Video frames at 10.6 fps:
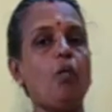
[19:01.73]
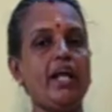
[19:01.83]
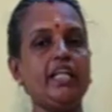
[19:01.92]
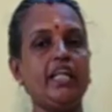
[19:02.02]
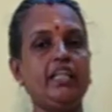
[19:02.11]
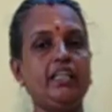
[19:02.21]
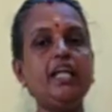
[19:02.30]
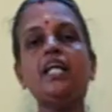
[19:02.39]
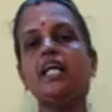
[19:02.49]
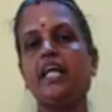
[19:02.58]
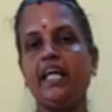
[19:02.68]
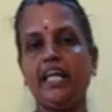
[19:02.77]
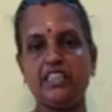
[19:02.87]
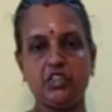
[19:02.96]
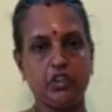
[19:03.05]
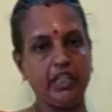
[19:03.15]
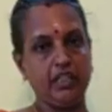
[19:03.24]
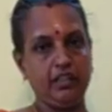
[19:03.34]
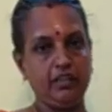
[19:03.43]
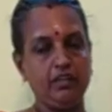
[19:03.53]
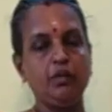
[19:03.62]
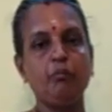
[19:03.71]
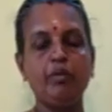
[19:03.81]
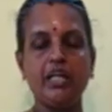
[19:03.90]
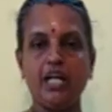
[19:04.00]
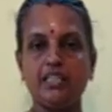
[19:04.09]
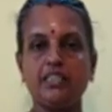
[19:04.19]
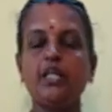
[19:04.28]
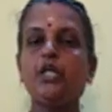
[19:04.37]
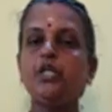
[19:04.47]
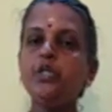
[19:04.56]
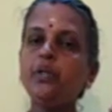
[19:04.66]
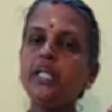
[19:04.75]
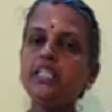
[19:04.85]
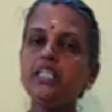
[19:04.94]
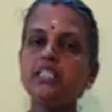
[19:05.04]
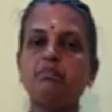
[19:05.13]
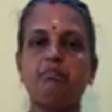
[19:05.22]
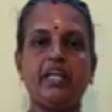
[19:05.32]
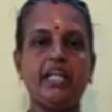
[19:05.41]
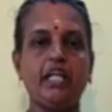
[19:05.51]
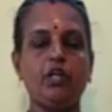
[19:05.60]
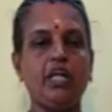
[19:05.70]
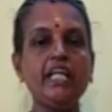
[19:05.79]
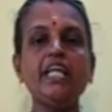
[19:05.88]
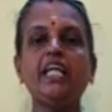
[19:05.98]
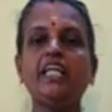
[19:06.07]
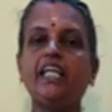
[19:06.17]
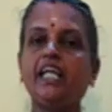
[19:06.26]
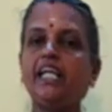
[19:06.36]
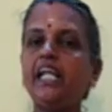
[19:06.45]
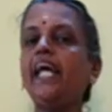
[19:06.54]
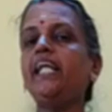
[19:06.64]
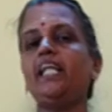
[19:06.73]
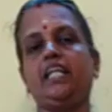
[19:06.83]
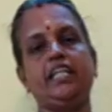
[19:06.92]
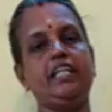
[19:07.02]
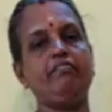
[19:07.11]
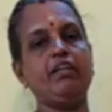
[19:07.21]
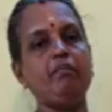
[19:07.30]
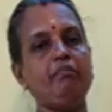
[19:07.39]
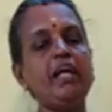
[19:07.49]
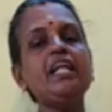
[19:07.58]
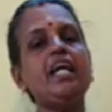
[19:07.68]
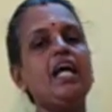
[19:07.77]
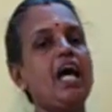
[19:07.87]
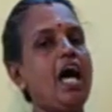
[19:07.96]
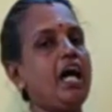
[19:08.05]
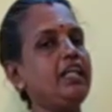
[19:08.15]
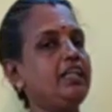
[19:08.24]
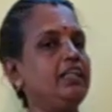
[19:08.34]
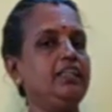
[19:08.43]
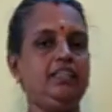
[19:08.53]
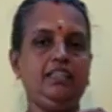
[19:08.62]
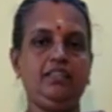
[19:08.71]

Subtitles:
one in the history because during this period only a great development occurred.